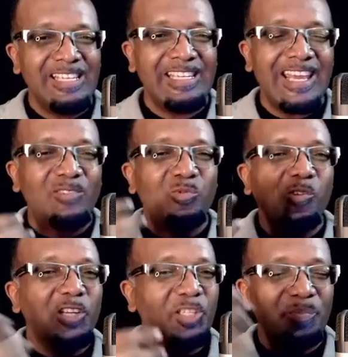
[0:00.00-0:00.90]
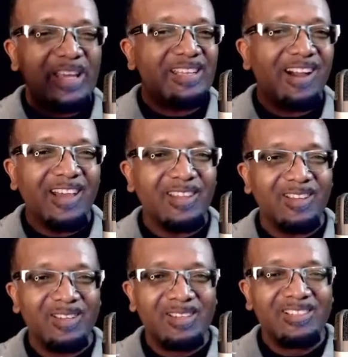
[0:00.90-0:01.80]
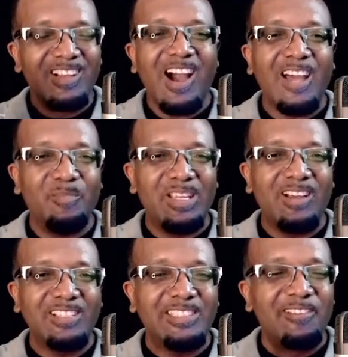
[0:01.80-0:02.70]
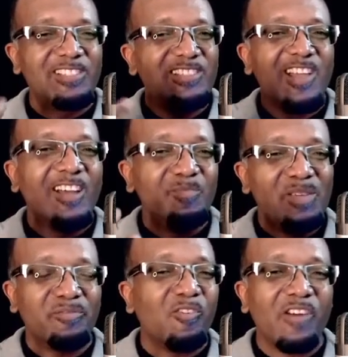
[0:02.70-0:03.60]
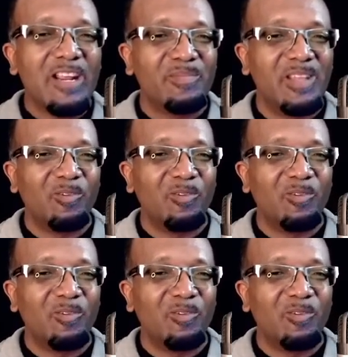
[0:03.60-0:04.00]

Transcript: he cannot worship any other God because there is none before him.